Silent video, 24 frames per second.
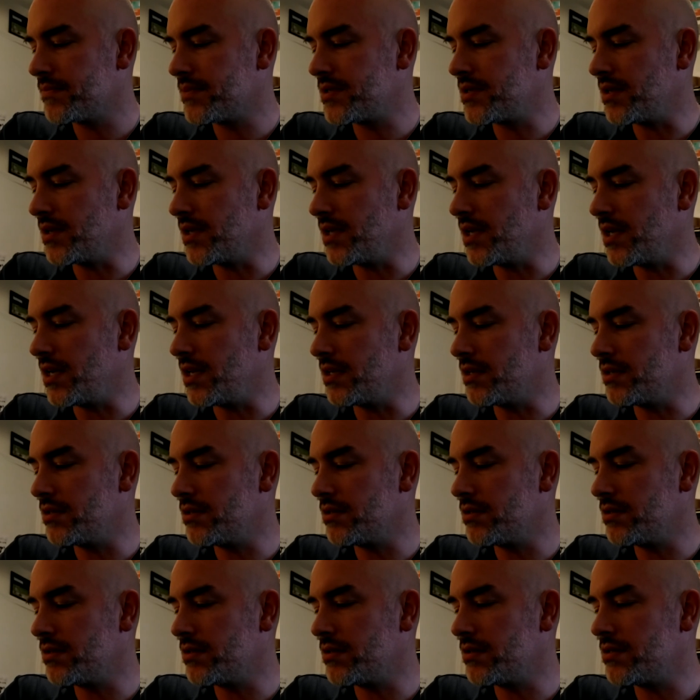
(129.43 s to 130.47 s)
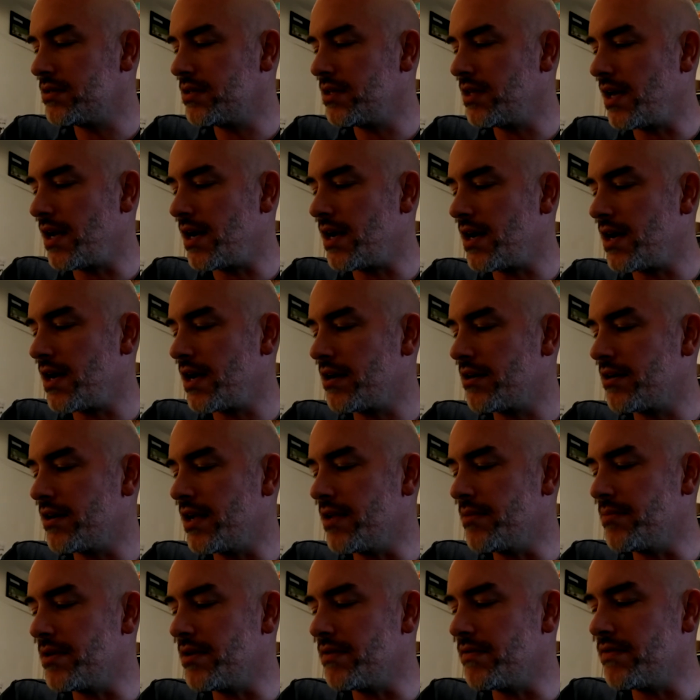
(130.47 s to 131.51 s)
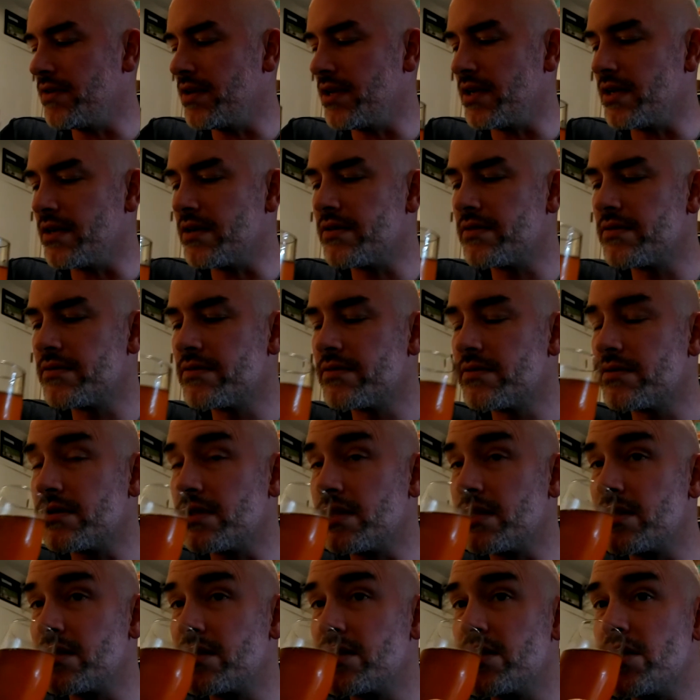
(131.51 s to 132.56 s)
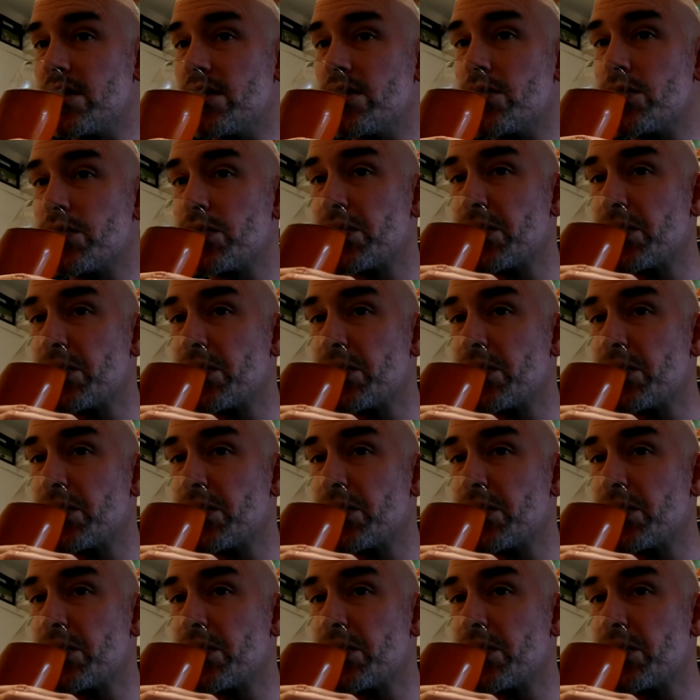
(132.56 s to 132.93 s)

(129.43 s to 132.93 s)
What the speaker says: to get it to that higher ABV. So let's see.